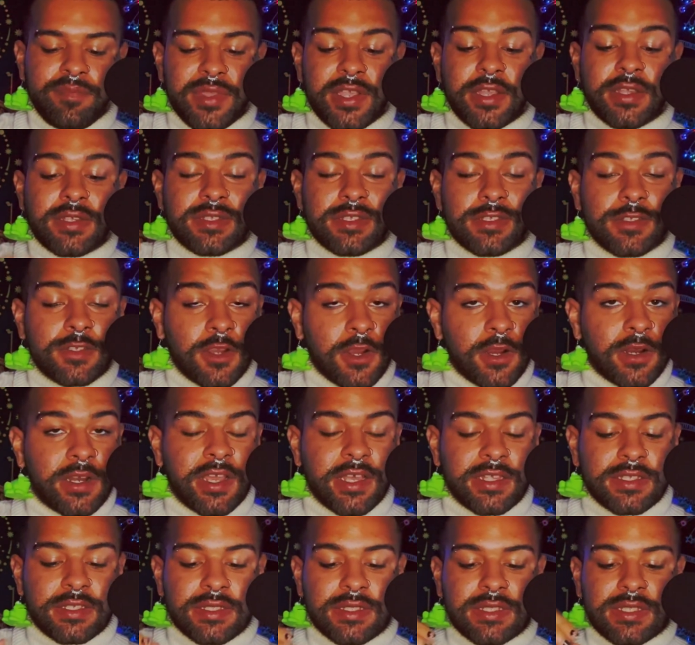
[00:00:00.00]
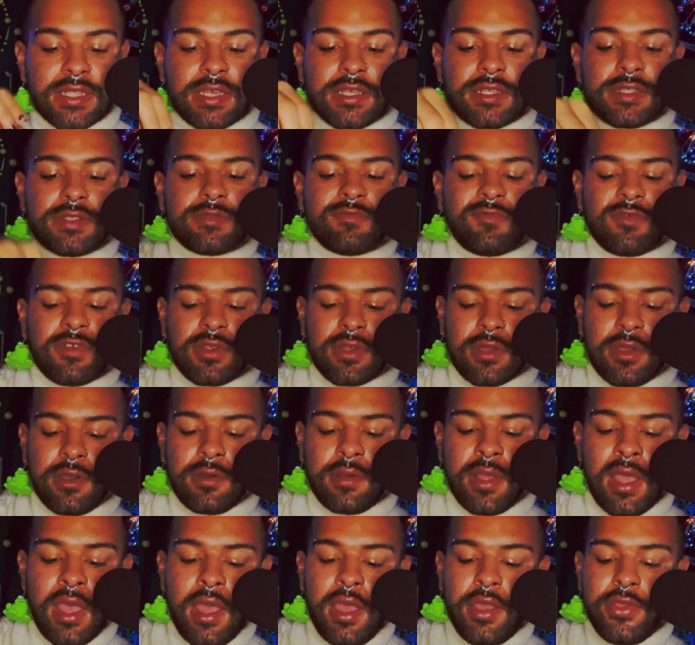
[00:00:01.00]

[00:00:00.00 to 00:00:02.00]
because this card, as it says, Virgo,